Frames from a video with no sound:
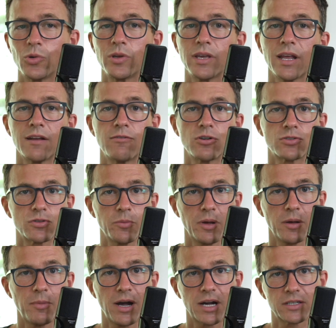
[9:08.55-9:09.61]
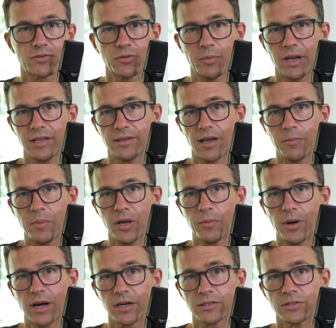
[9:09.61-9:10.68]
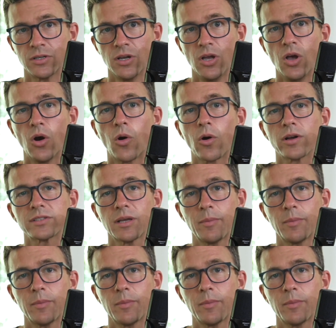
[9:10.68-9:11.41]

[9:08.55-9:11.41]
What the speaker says: can get a virtual mailbox from Anytime Mailbox, or as I